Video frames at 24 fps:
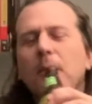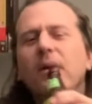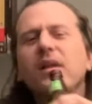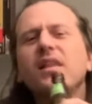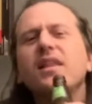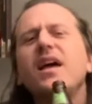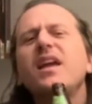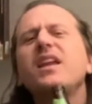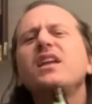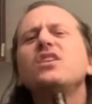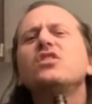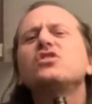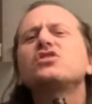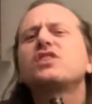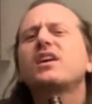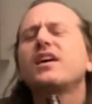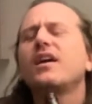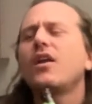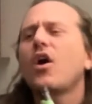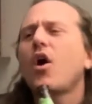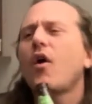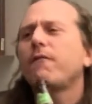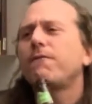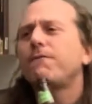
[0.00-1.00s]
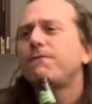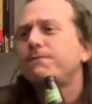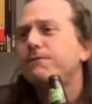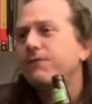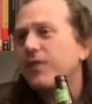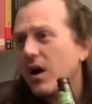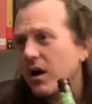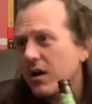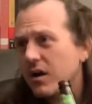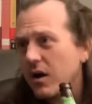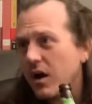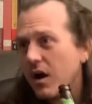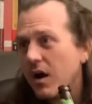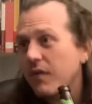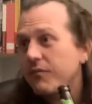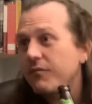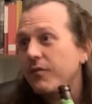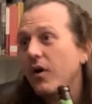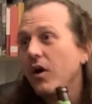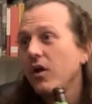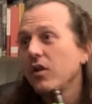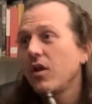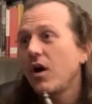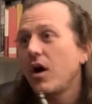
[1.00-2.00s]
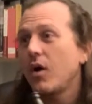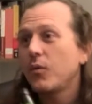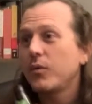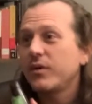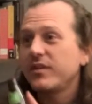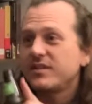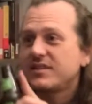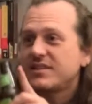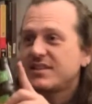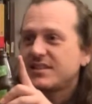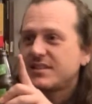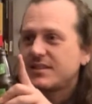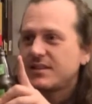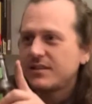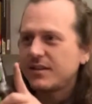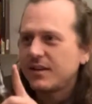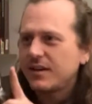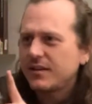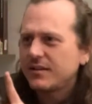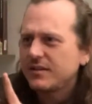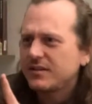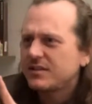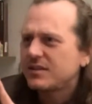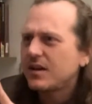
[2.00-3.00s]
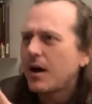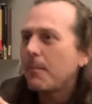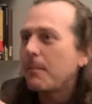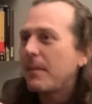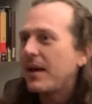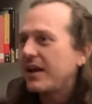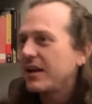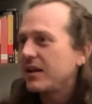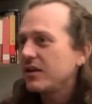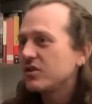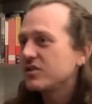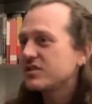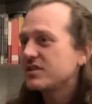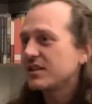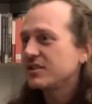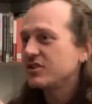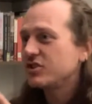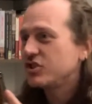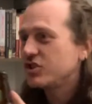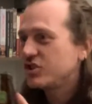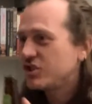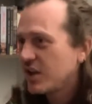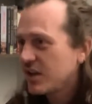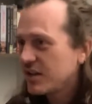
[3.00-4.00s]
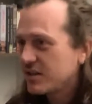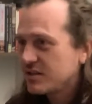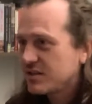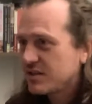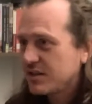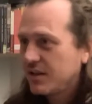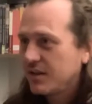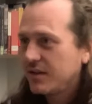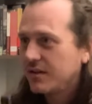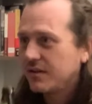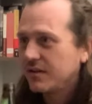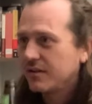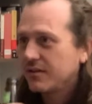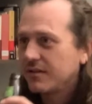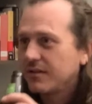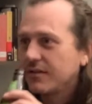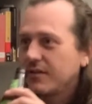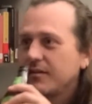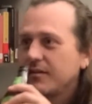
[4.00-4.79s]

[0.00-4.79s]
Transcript: Millennials can all fuck off along with the dumb millennials and Gen Z.